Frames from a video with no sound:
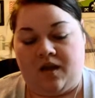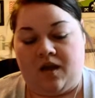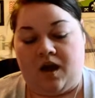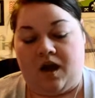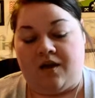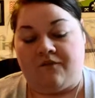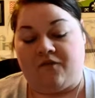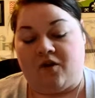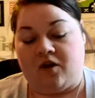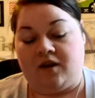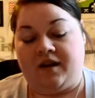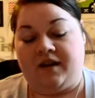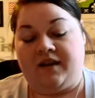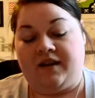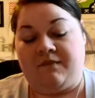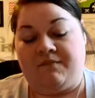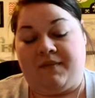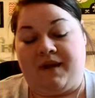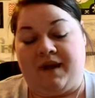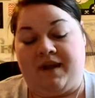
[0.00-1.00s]
I've already
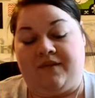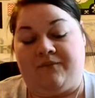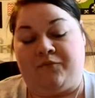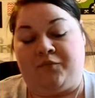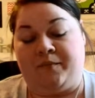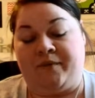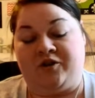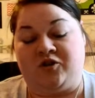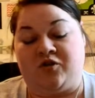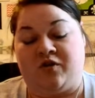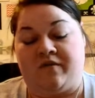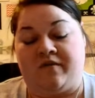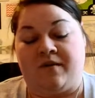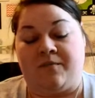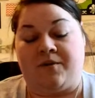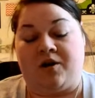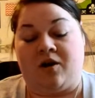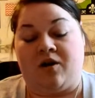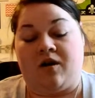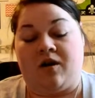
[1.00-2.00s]
did my informational
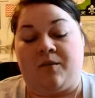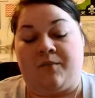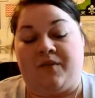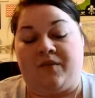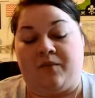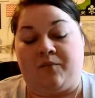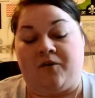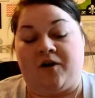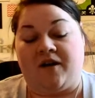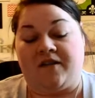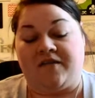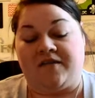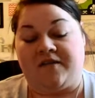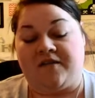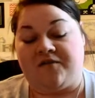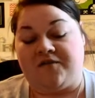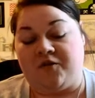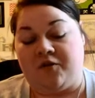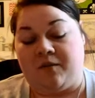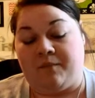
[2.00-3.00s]
seminar. I'm in the process
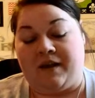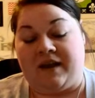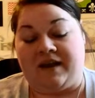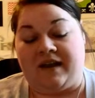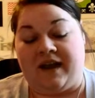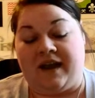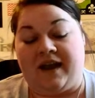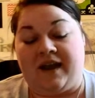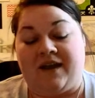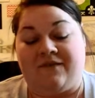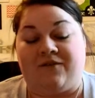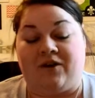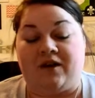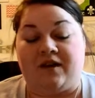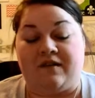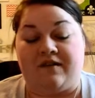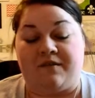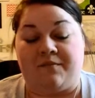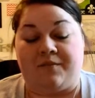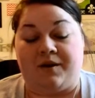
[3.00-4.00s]
of doing my diet. I've
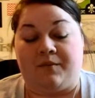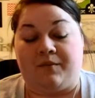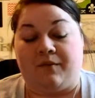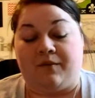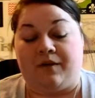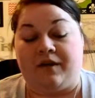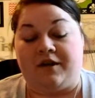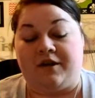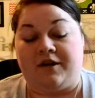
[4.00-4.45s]
already submitted my weight